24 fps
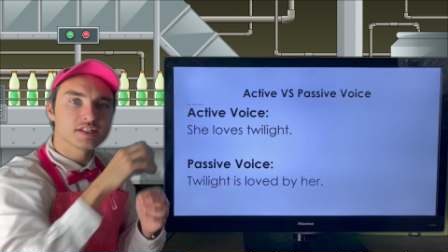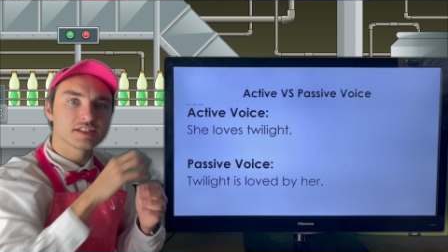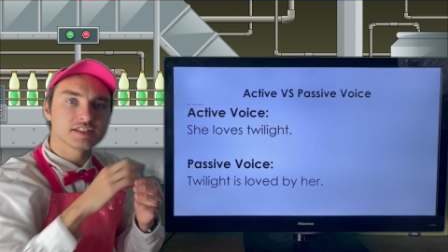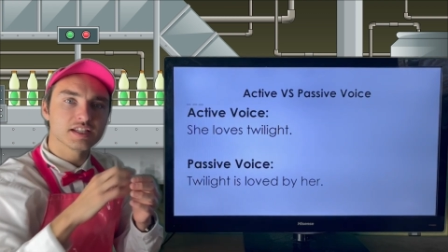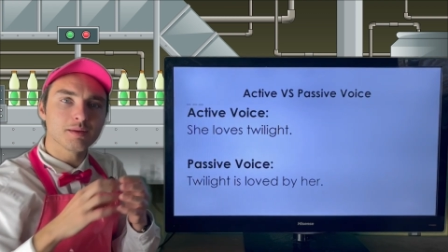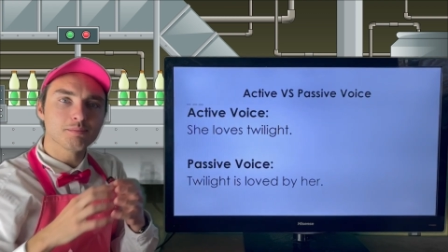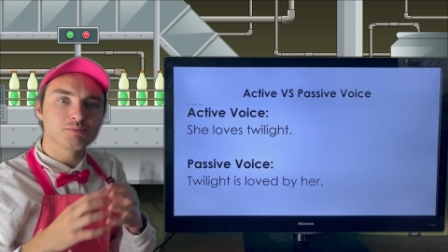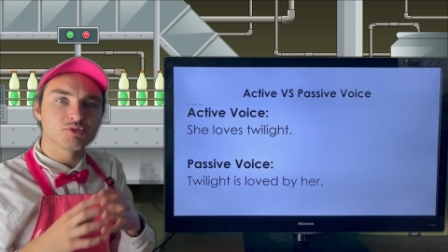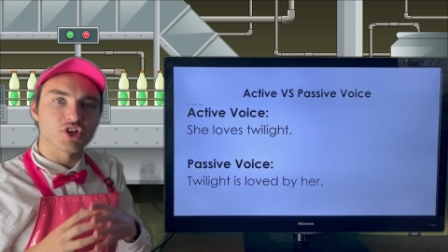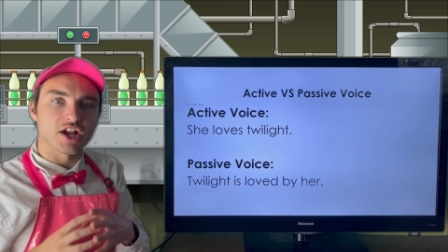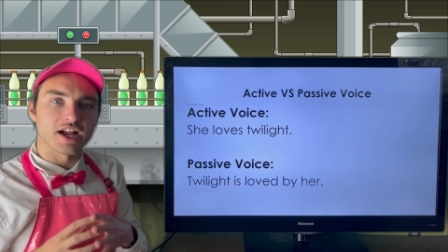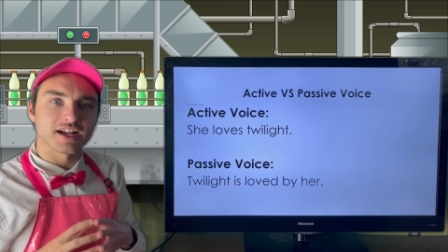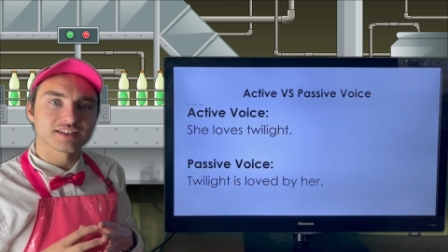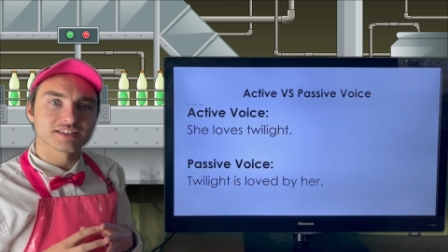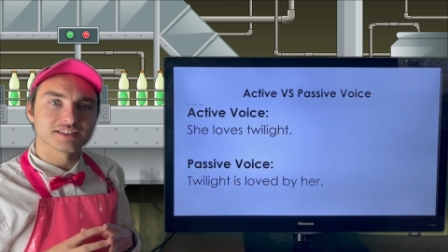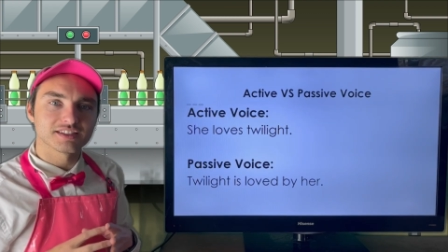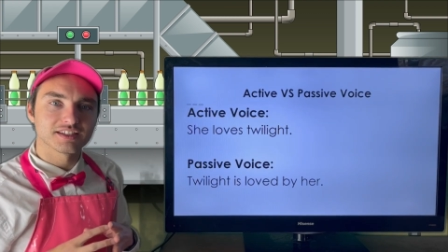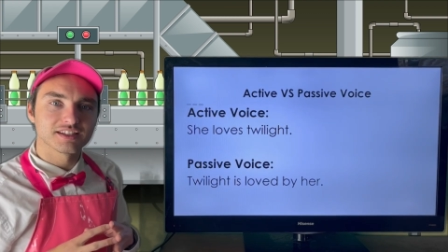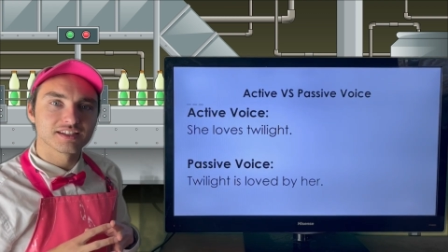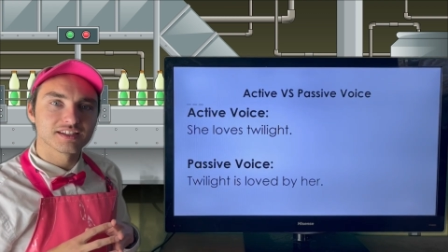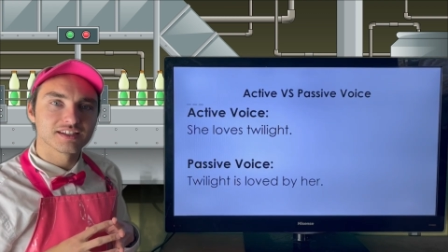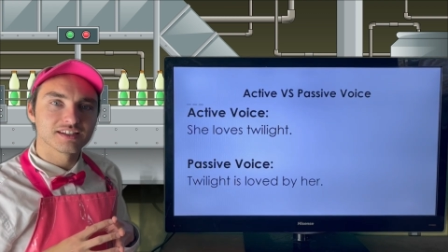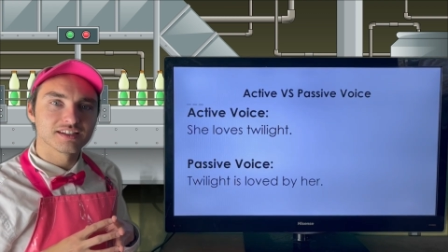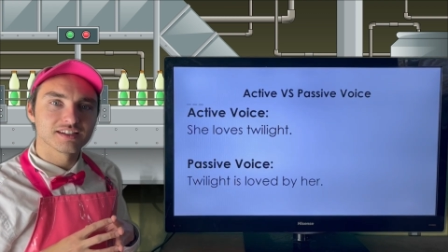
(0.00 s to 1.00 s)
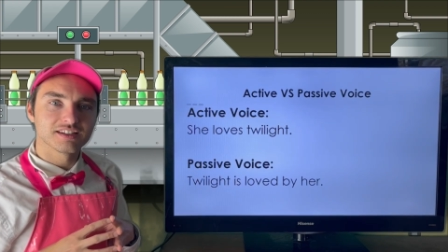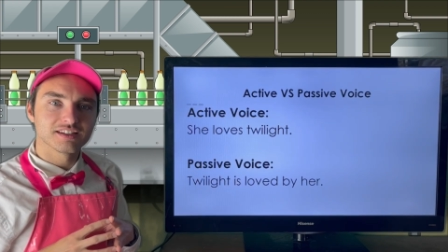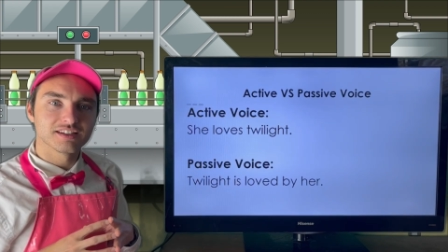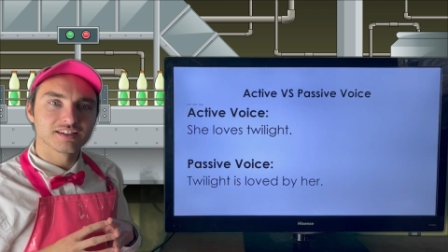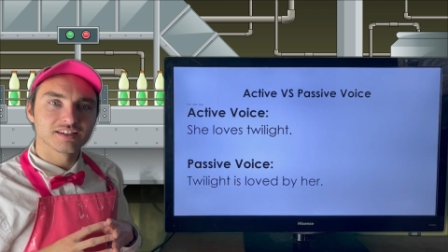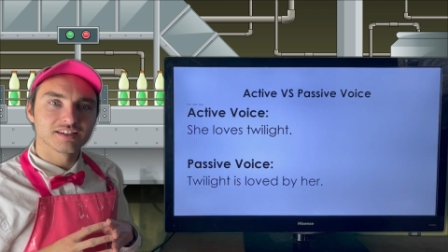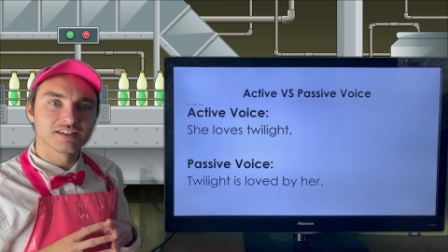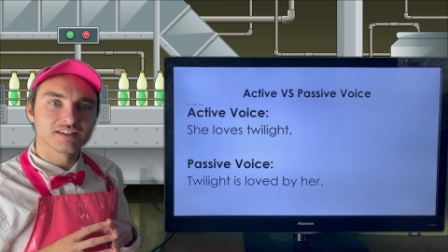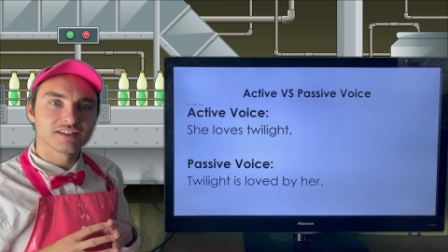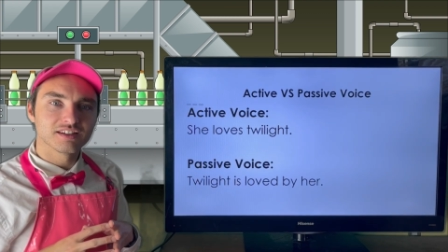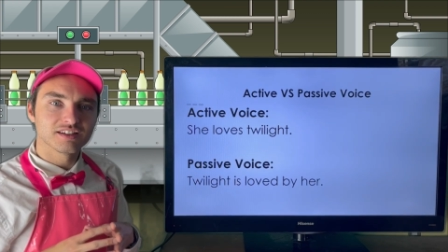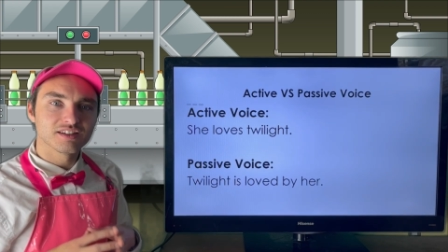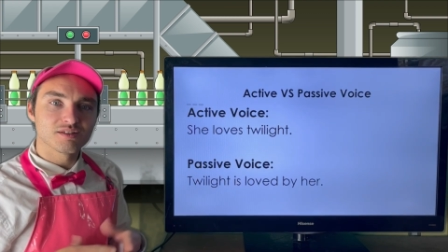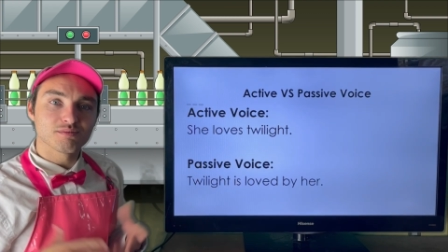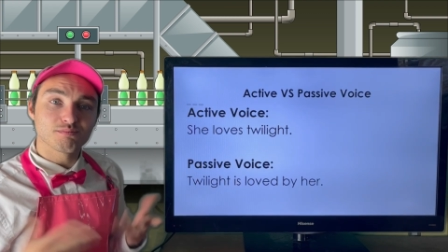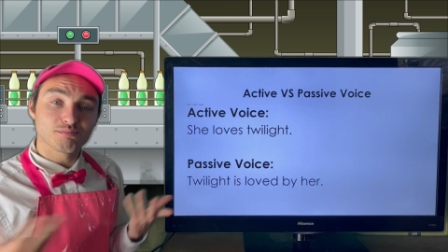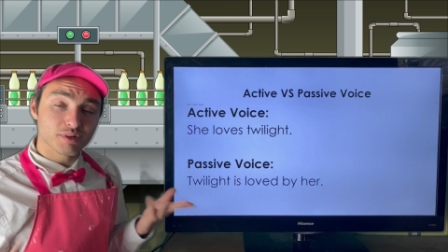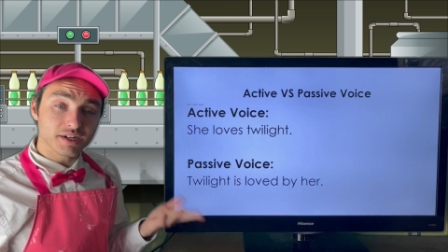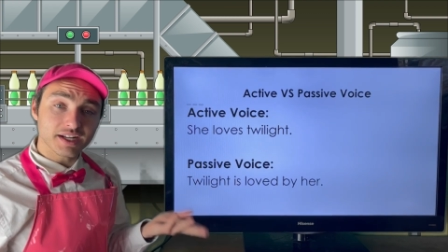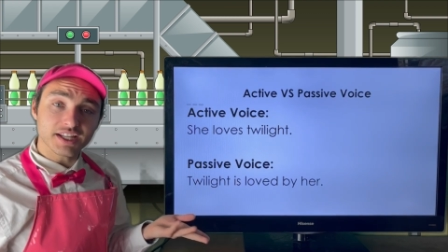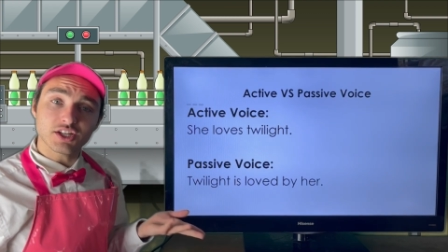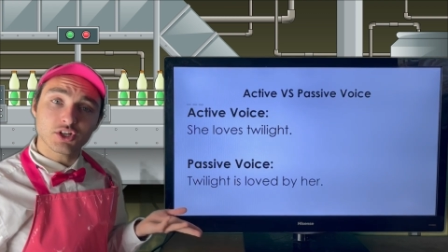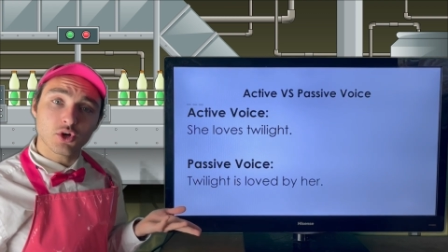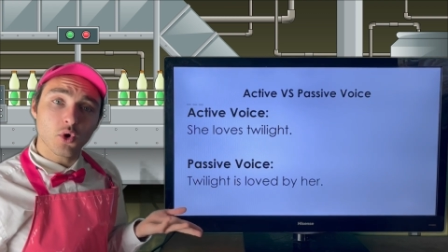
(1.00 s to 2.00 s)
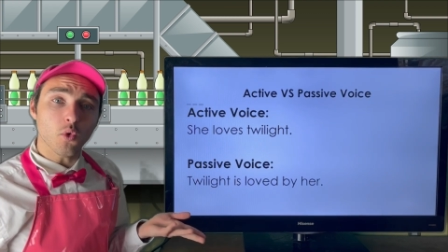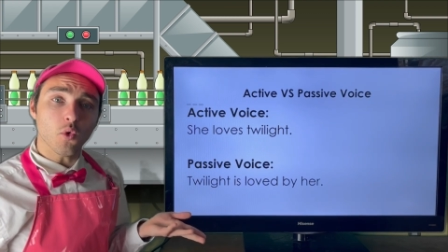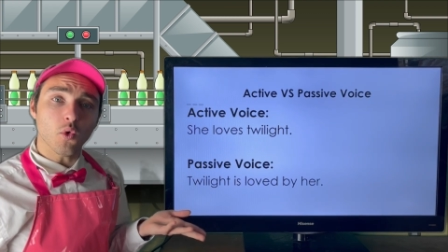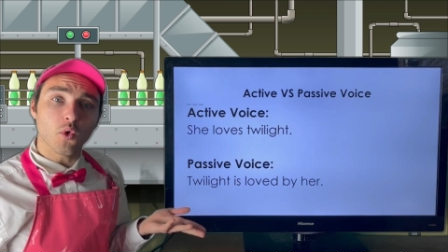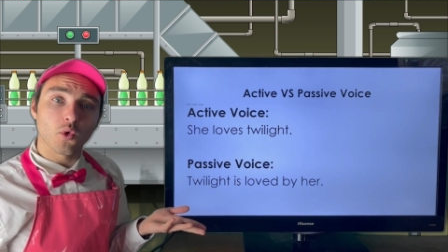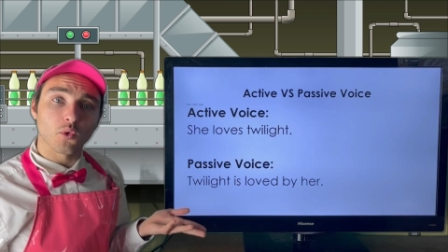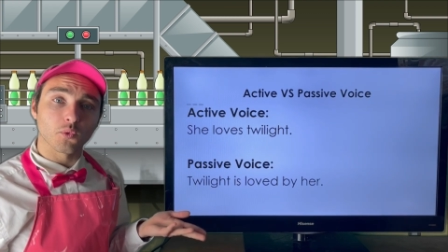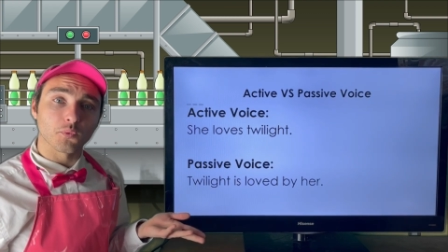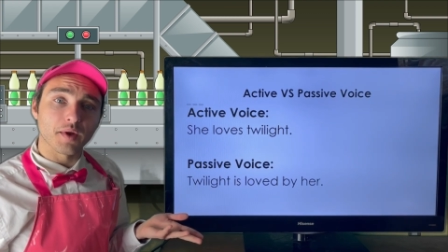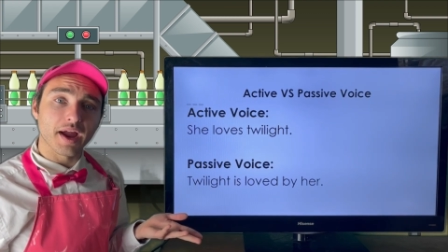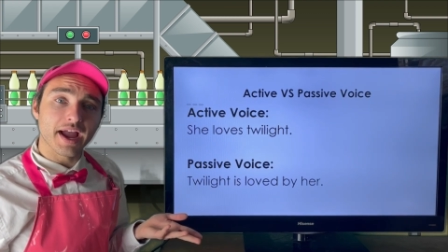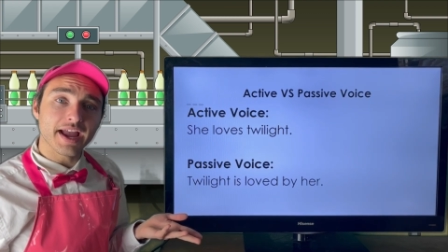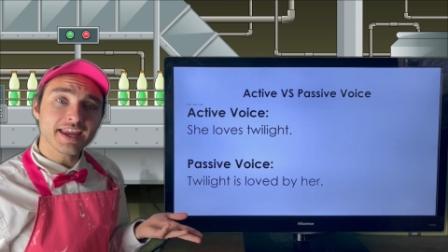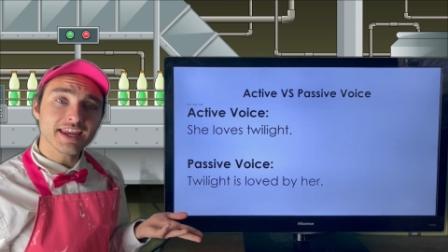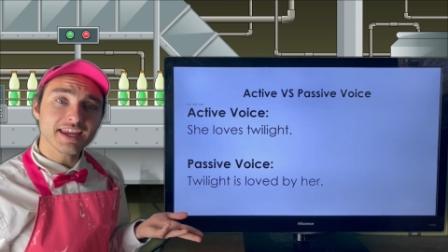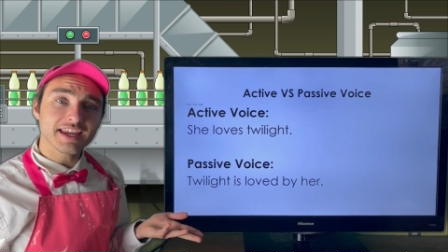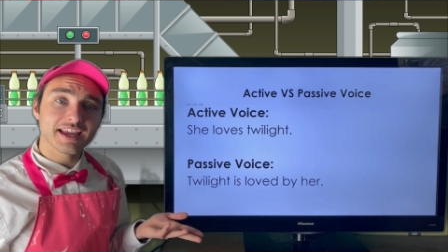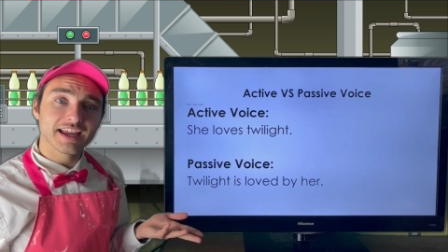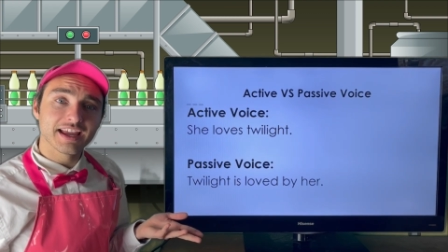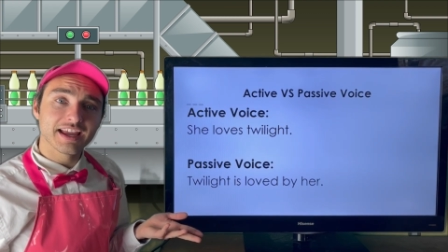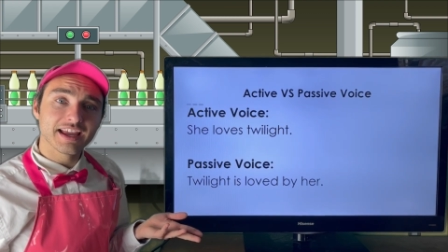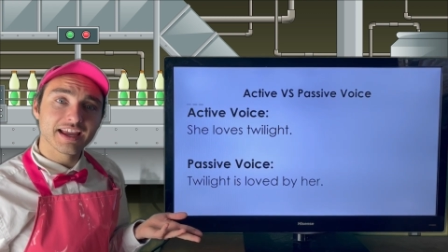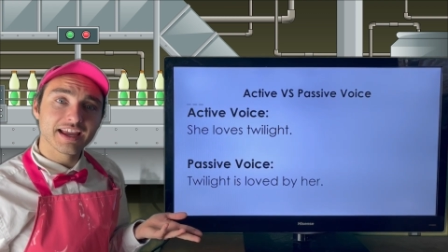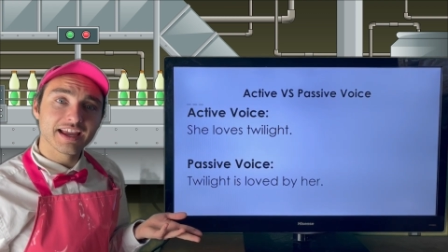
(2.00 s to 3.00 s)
subject. Pretty cool, right?